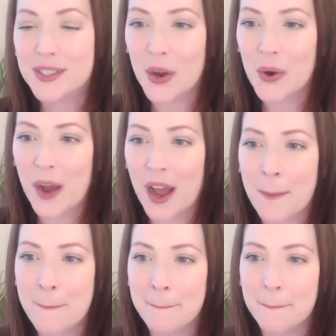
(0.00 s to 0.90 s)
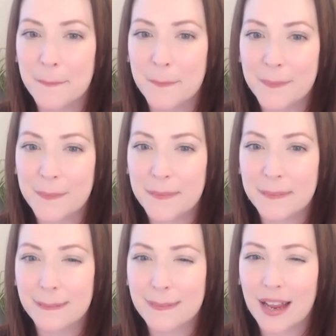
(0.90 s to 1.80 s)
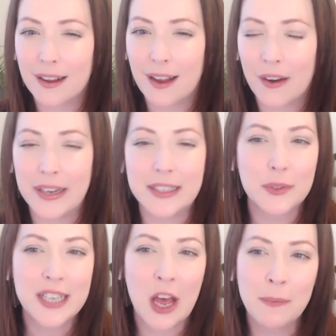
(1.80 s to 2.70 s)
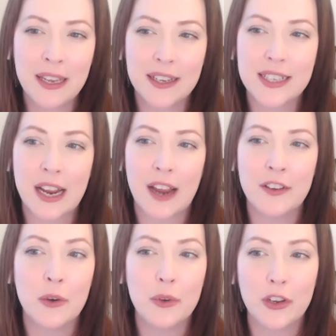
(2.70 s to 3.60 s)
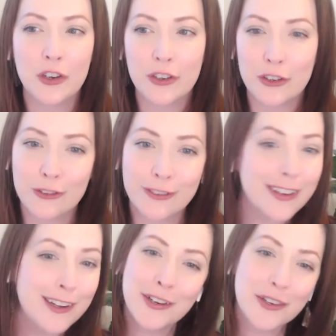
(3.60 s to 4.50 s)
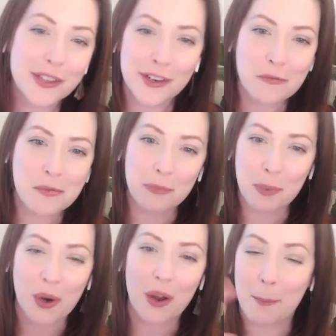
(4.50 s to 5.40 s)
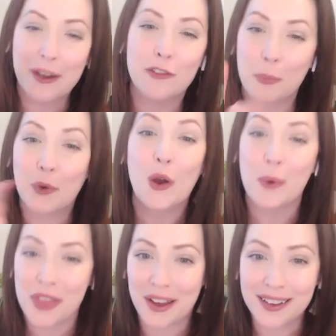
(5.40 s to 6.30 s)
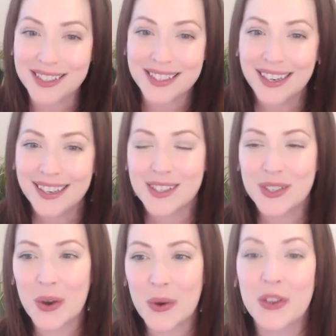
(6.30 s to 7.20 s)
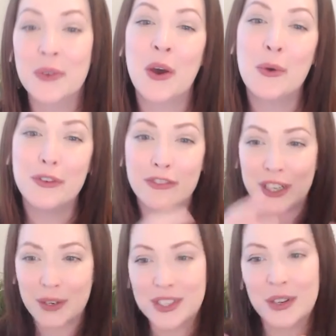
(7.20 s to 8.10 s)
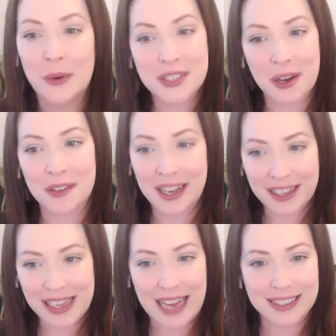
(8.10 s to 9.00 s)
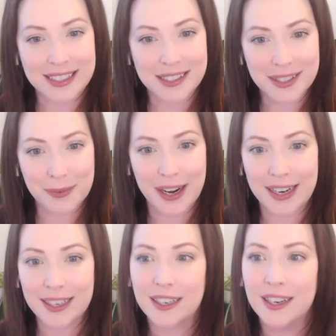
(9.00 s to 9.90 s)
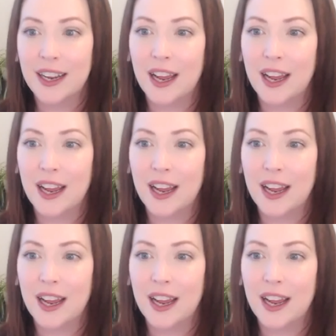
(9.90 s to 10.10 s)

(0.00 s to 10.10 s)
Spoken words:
So, all right. So tell me, because I know you're a little bit of a bit of a pro with us. So you know that videos can go into online classes, right?